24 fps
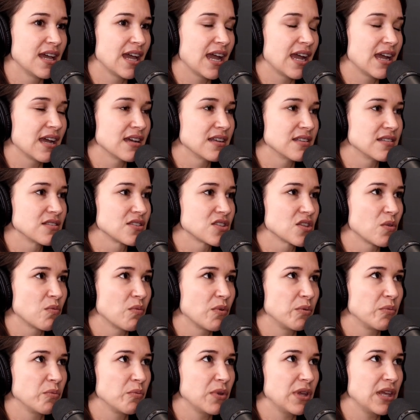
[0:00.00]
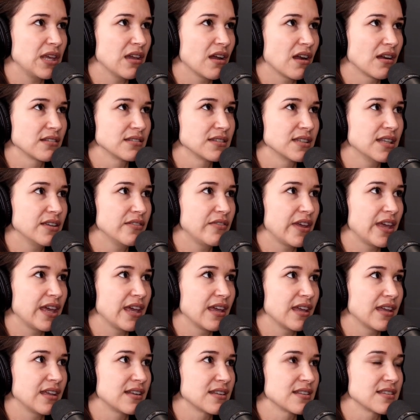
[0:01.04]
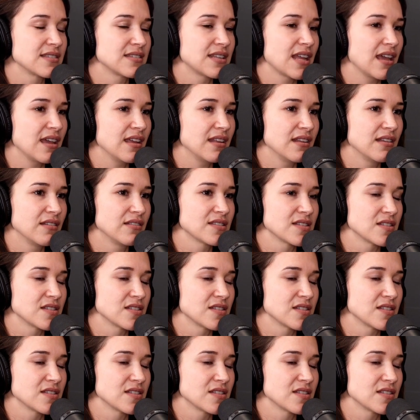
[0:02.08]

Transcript: And so when we are living in a state,